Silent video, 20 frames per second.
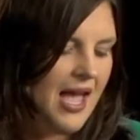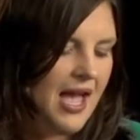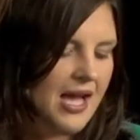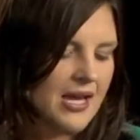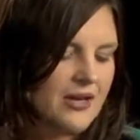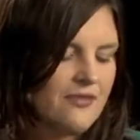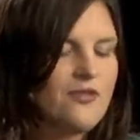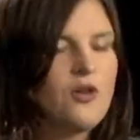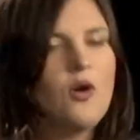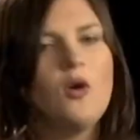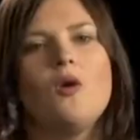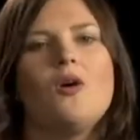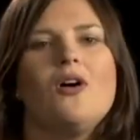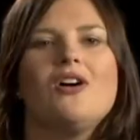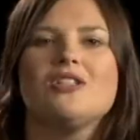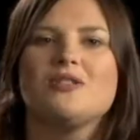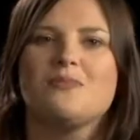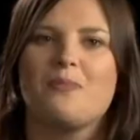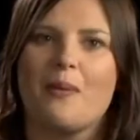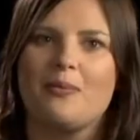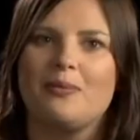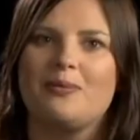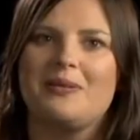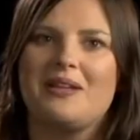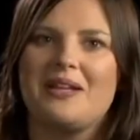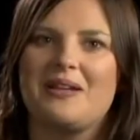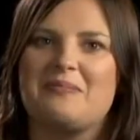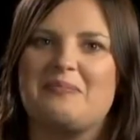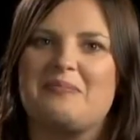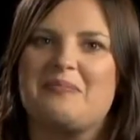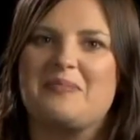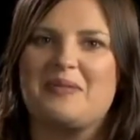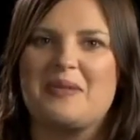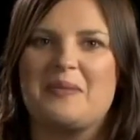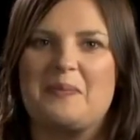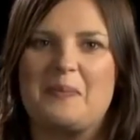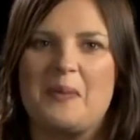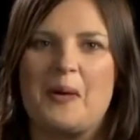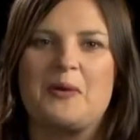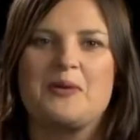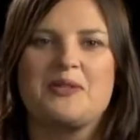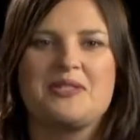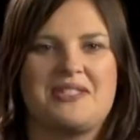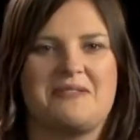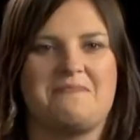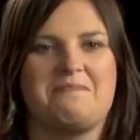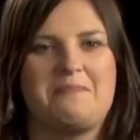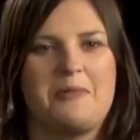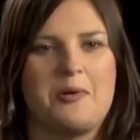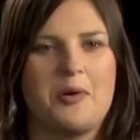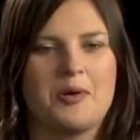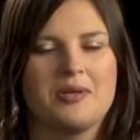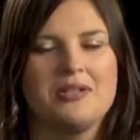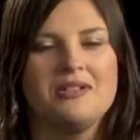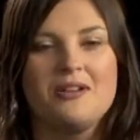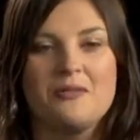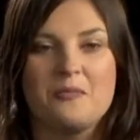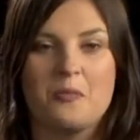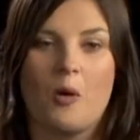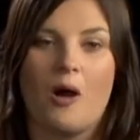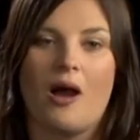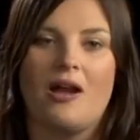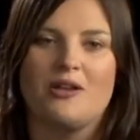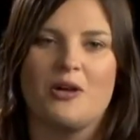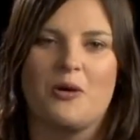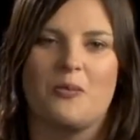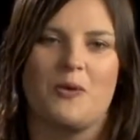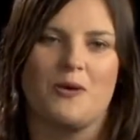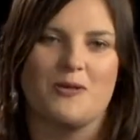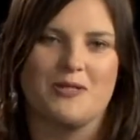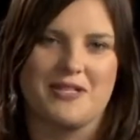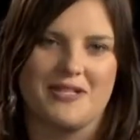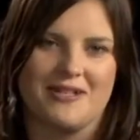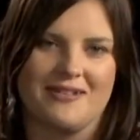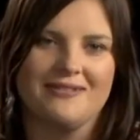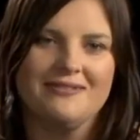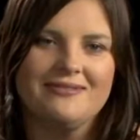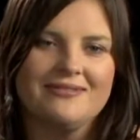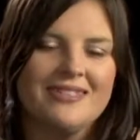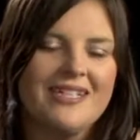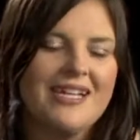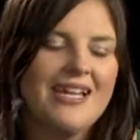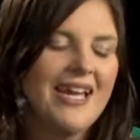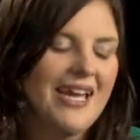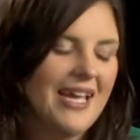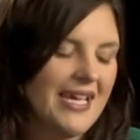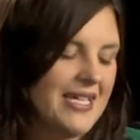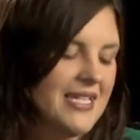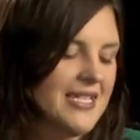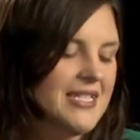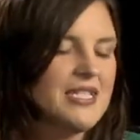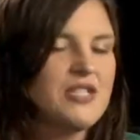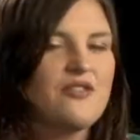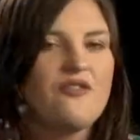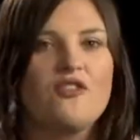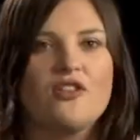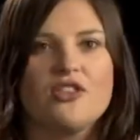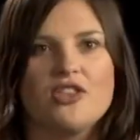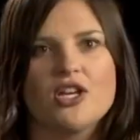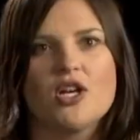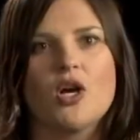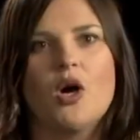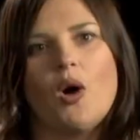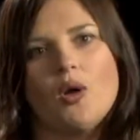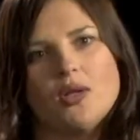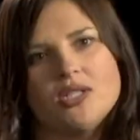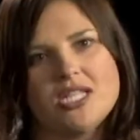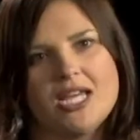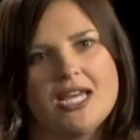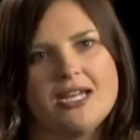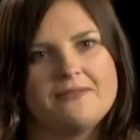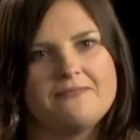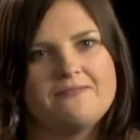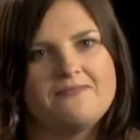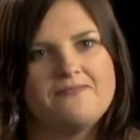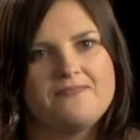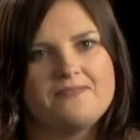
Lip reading: And of course, probably the most important and why you're watching is for the content.